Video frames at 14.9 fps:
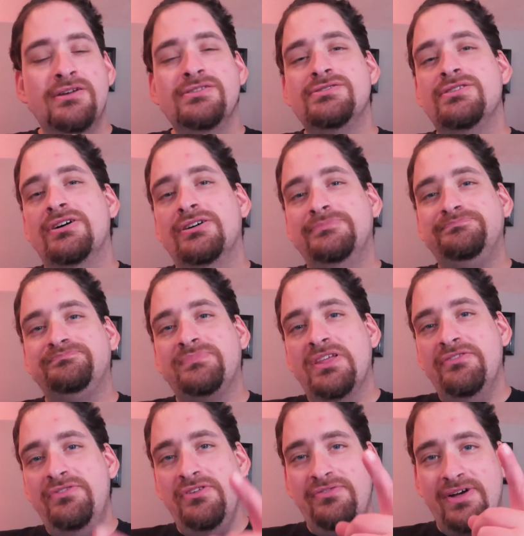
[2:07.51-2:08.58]
So
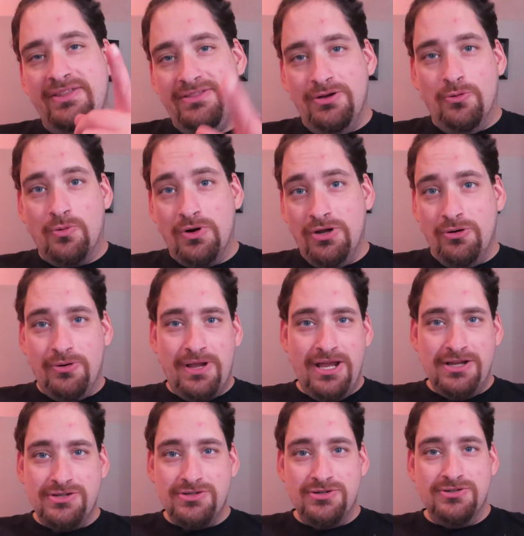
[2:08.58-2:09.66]
if you've had the Oreo
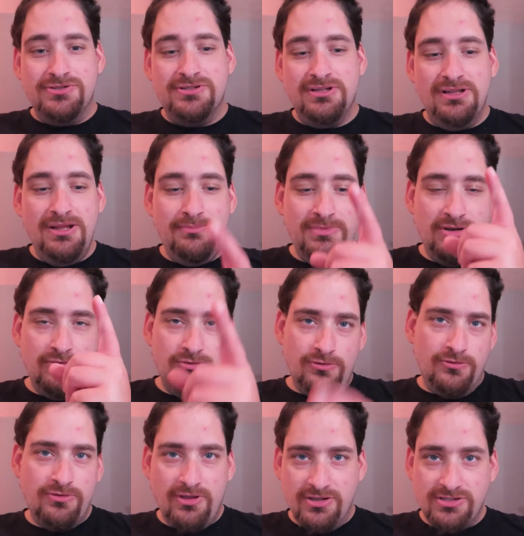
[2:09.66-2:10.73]
Cakesters, let me know
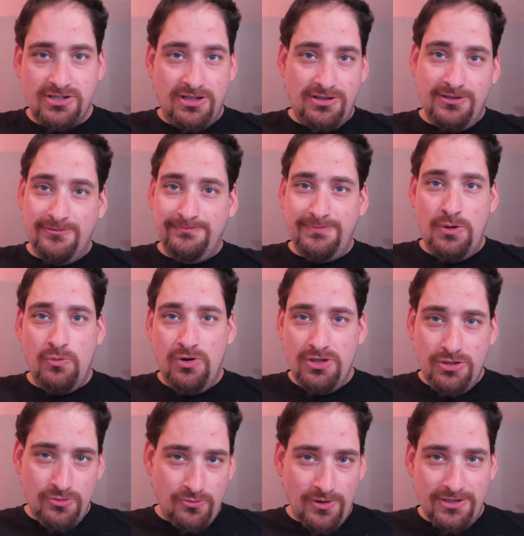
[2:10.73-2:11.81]
your thoughts on them and what
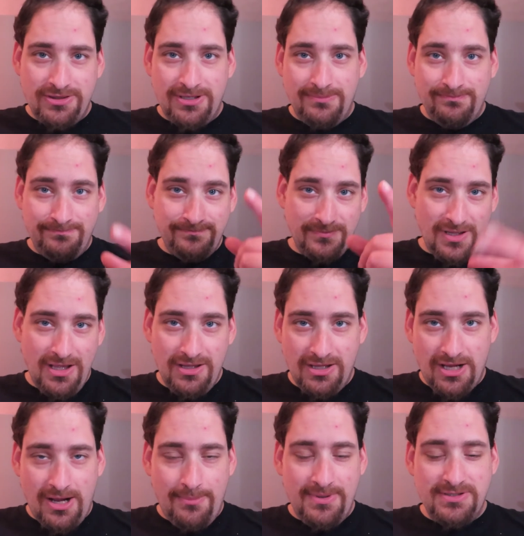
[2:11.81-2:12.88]
you'd rate them in
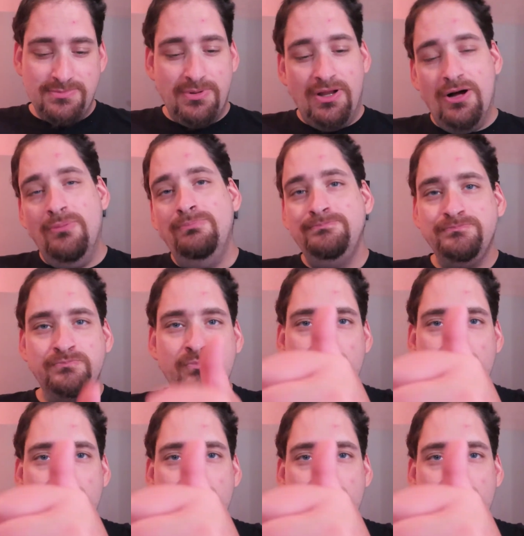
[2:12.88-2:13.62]
the comments below.